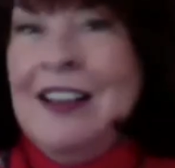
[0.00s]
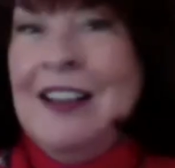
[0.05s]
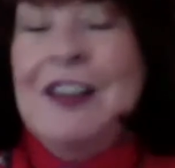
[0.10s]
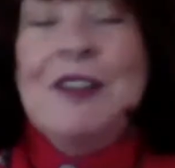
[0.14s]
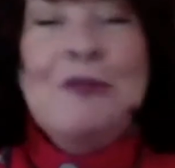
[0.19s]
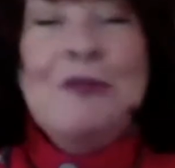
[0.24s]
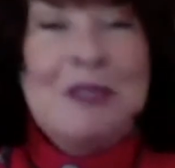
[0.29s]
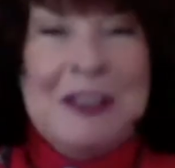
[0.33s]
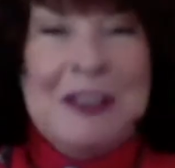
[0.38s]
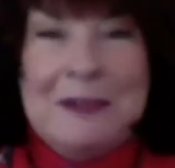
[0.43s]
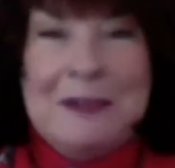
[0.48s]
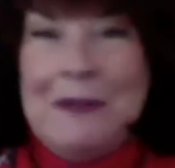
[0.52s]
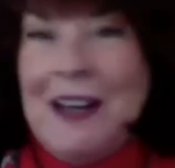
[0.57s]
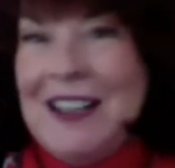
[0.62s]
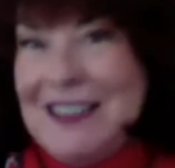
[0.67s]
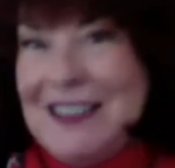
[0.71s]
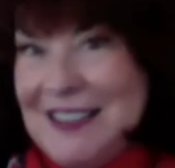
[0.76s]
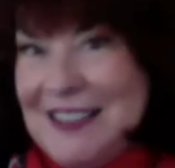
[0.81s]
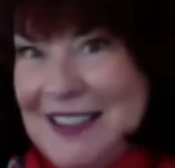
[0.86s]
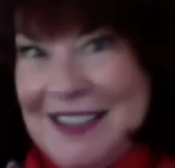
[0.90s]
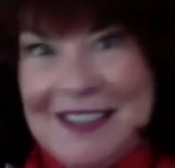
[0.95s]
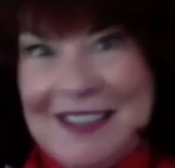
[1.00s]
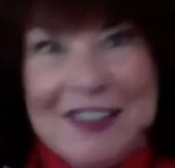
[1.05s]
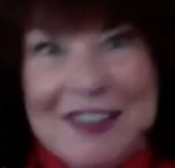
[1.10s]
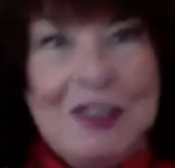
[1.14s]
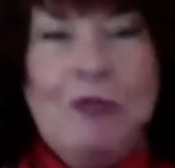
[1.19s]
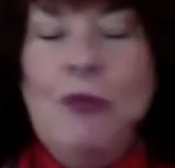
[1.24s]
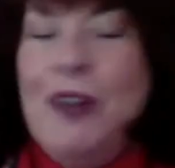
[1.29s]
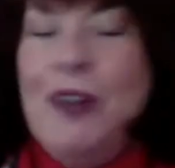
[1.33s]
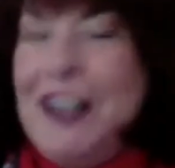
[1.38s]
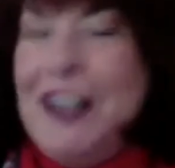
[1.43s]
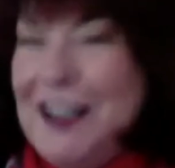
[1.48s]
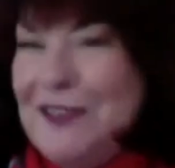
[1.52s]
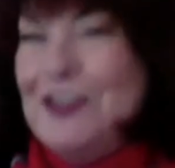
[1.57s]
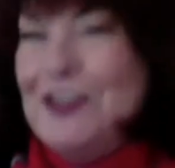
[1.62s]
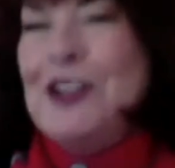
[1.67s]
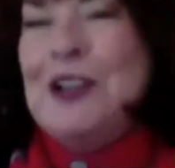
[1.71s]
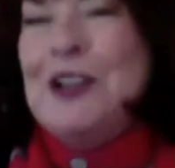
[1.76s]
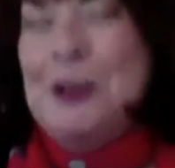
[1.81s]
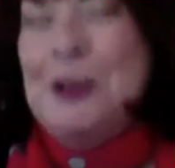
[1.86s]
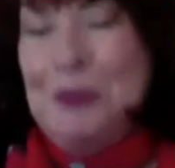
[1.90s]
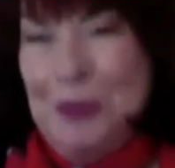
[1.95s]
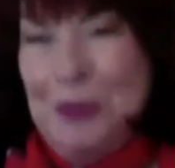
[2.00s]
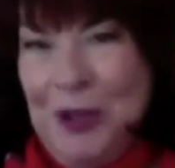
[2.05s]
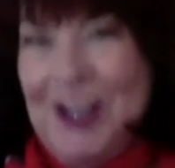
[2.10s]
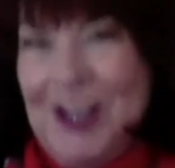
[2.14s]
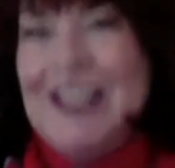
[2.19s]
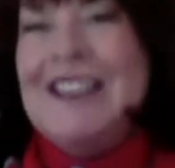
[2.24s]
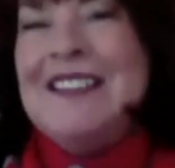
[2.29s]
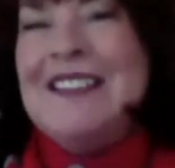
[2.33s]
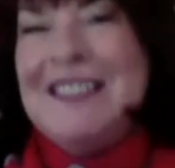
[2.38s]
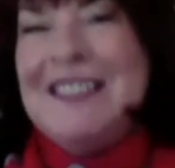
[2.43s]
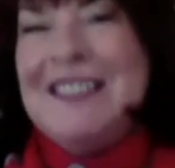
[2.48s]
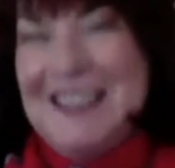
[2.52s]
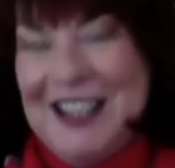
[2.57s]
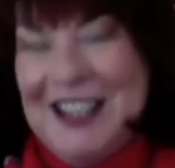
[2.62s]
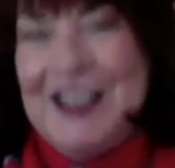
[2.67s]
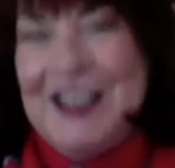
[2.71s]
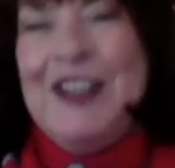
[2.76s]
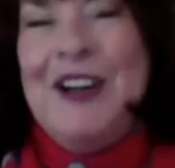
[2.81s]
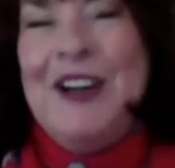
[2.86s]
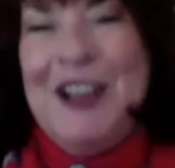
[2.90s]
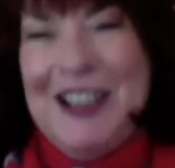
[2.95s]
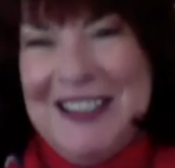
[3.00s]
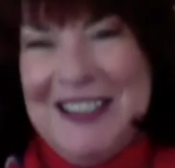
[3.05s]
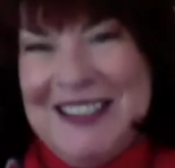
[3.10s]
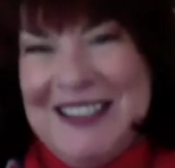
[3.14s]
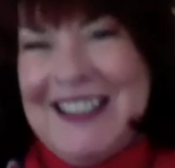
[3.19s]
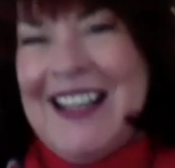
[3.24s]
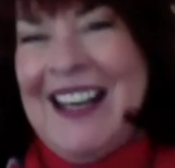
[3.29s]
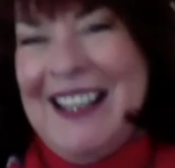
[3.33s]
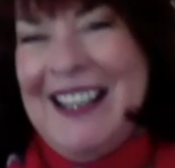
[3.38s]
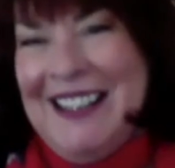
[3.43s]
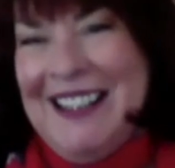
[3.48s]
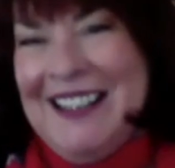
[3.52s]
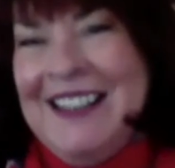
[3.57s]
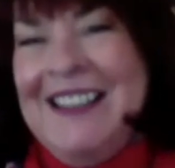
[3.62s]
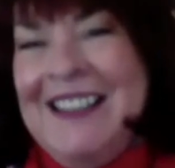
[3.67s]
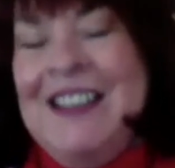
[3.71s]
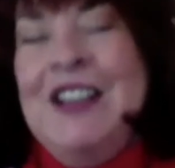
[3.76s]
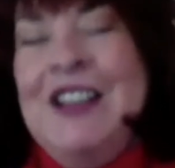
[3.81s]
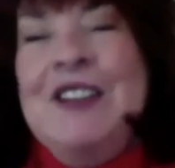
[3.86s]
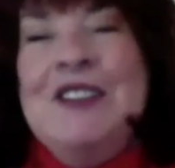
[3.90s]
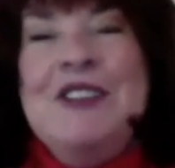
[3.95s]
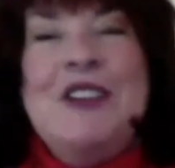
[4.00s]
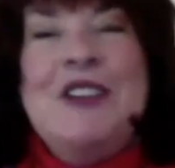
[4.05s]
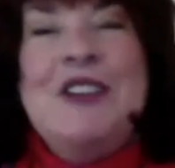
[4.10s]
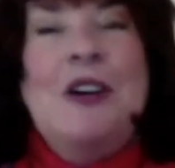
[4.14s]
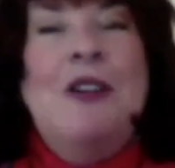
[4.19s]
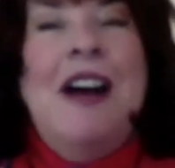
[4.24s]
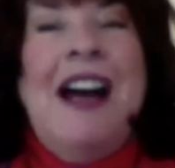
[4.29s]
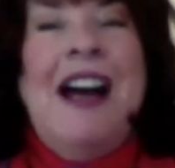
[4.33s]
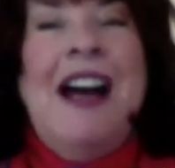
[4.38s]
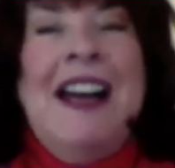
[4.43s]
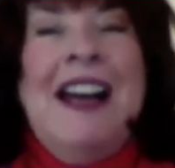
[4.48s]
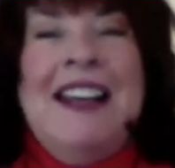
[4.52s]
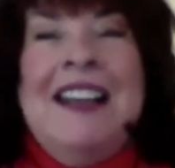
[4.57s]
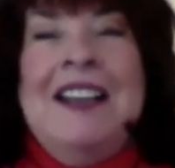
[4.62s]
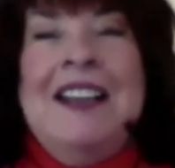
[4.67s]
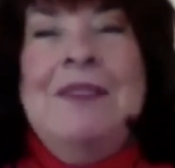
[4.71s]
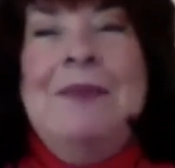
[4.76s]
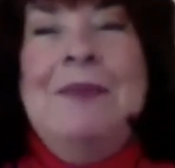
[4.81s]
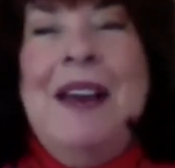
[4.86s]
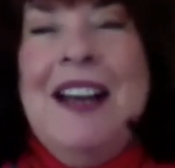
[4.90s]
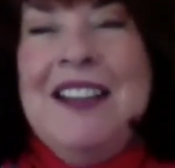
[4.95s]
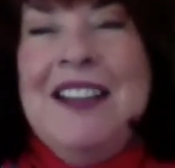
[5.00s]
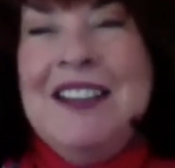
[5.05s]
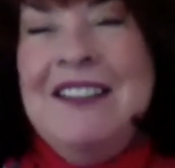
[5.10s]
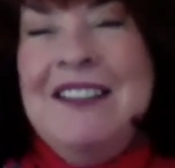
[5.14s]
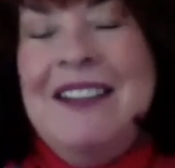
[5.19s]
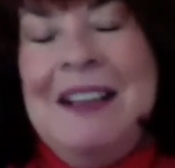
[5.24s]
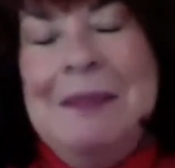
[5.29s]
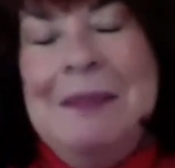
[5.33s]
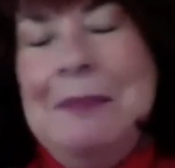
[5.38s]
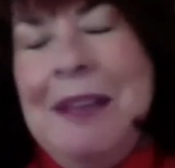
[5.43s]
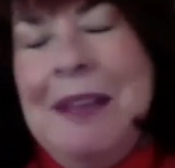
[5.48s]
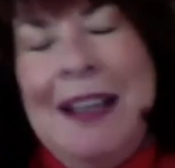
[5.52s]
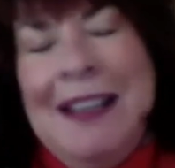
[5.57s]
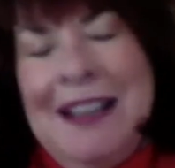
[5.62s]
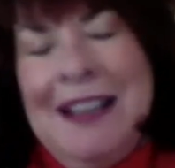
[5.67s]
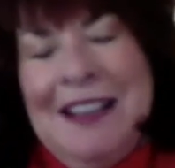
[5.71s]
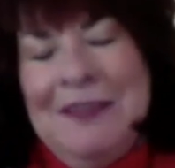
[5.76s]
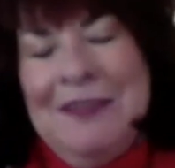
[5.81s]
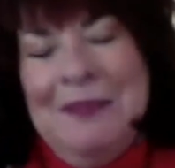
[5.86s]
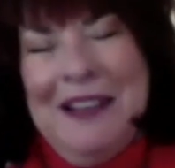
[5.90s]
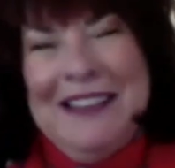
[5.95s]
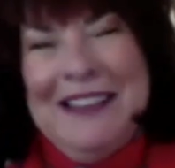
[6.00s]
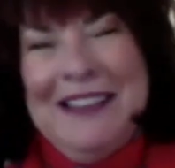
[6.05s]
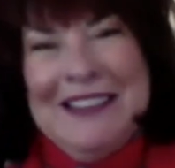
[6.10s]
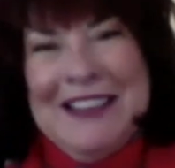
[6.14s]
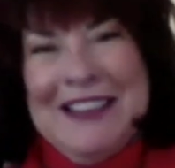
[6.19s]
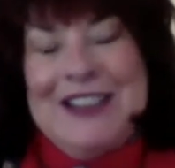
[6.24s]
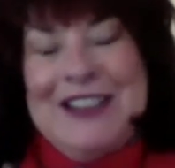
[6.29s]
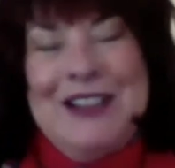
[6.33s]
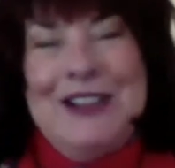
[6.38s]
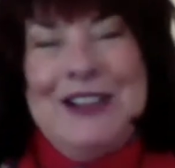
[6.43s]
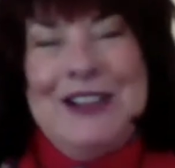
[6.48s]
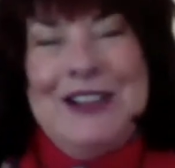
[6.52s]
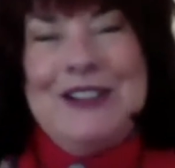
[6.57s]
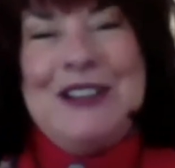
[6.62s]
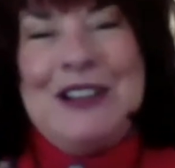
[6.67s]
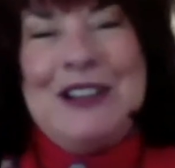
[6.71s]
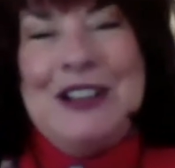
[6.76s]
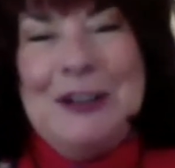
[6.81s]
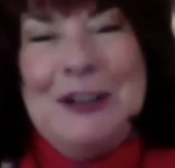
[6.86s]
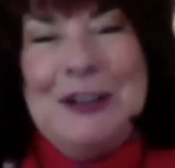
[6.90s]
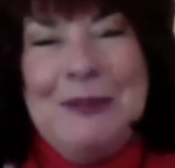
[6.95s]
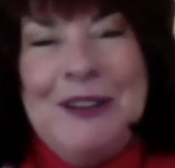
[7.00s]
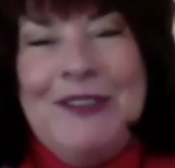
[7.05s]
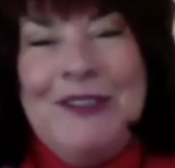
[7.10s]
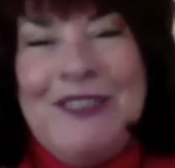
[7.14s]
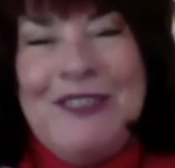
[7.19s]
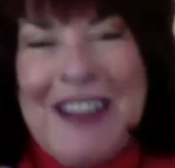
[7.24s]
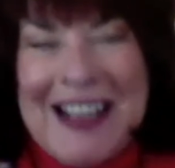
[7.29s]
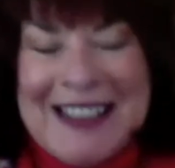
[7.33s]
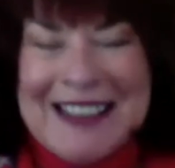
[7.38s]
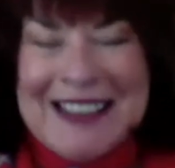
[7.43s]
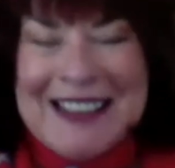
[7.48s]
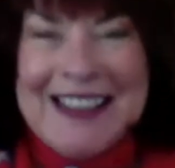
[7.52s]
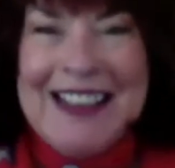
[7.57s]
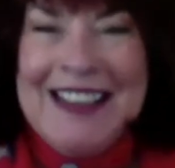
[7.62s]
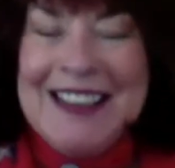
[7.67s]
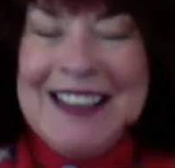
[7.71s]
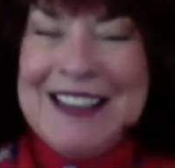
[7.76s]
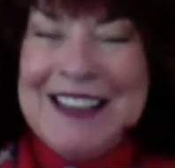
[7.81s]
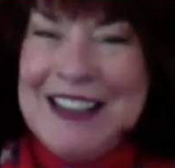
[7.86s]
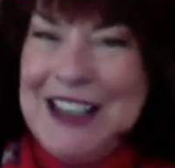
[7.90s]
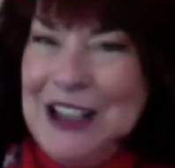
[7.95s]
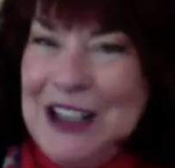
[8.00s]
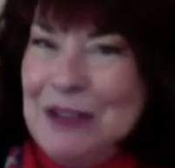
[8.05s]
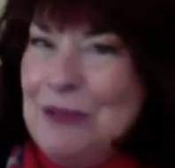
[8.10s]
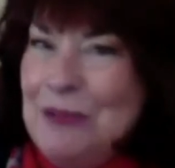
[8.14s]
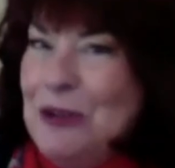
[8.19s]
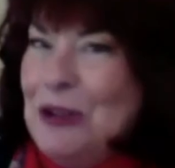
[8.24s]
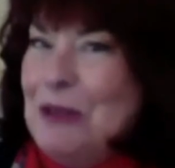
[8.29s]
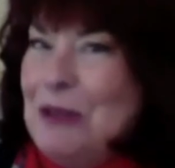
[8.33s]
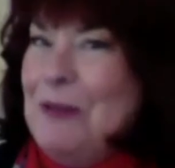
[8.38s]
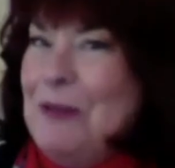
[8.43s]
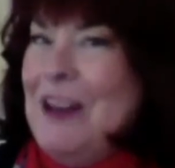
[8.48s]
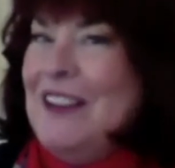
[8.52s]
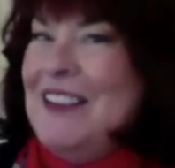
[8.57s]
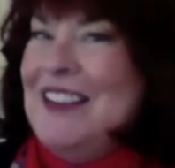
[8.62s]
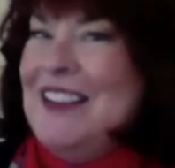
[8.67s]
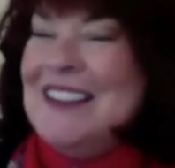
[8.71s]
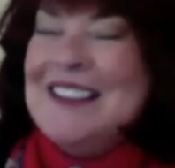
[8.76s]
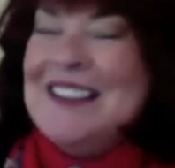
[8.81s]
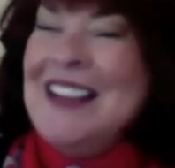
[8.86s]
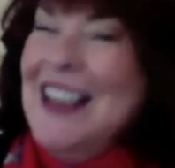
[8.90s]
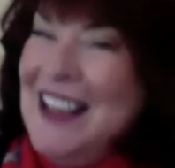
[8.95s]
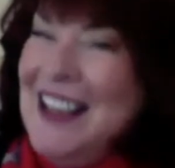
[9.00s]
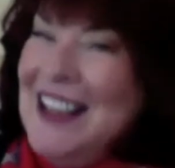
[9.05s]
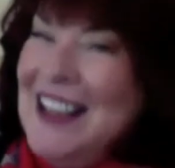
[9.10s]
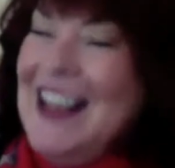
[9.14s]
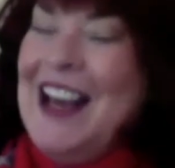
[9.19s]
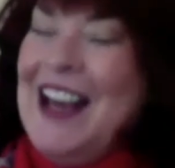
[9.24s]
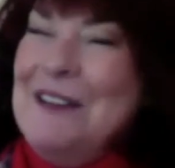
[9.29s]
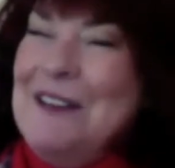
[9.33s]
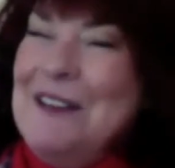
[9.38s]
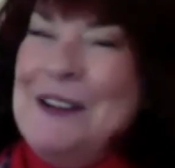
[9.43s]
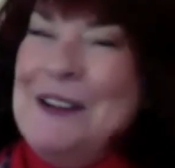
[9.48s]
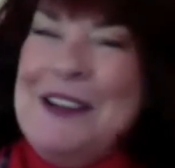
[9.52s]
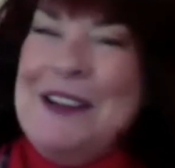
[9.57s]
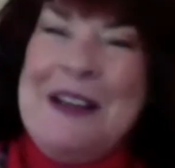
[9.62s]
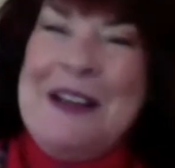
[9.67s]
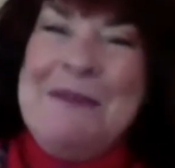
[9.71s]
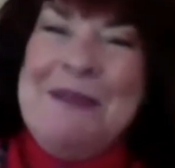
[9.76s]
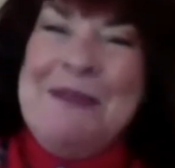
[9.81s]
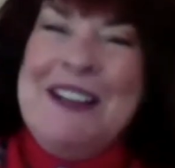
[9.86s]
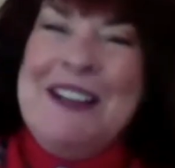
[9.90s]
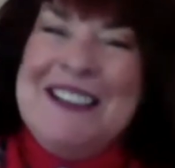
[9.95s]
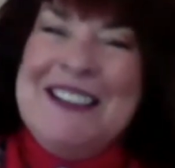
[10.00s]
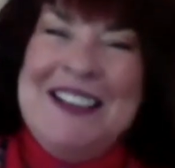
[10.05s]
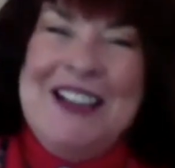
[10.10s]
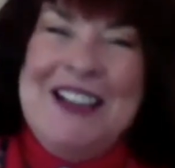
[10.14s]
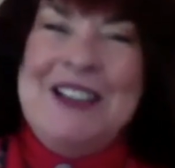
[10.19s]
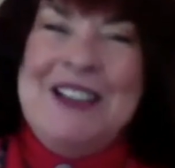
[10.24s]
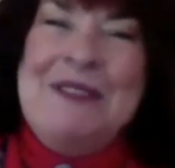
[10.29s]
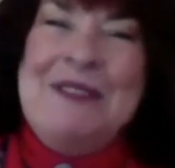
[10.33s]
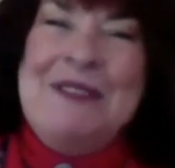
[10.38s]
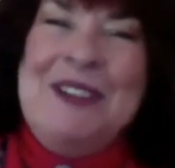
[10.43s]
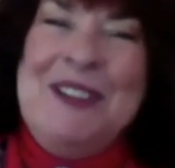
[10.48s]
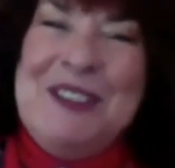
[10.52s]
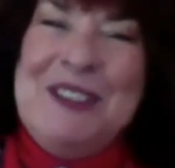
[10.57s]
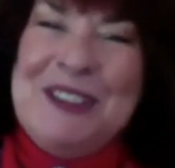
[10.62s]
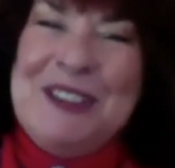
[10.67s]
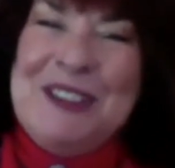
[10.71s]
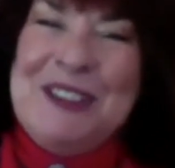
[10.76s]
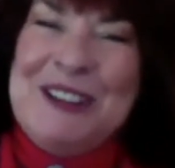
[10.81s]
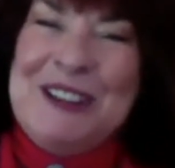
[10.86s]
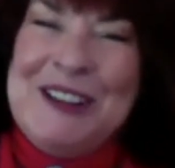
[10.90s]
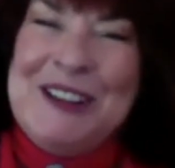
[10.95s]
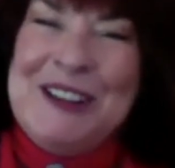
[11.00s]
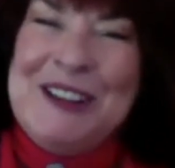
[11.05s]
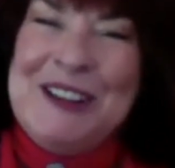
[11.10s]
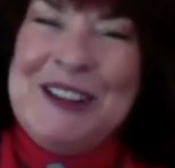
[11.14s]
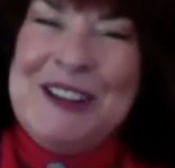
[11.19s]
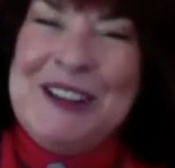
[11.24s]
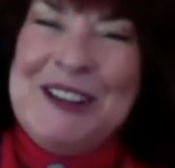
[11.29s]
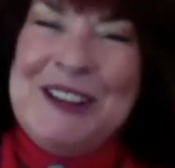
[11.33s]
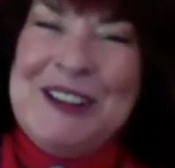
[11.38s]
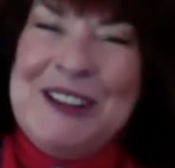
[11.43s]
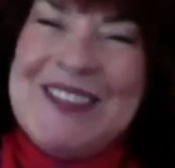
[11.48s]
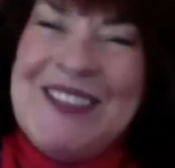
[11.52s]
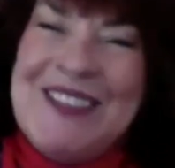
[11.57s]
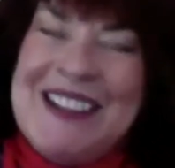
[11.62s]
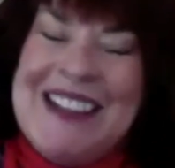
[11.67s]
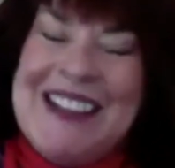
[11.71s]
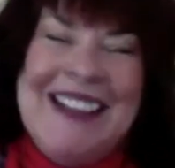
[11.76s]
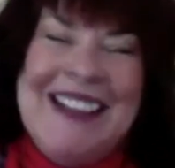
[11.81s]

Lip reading: responses? Whatever it was that caused that. So I can imagine that many of my listeners are going to be fascinated to hear more about this. And how would they be in touch with you to learn about this, Vicki?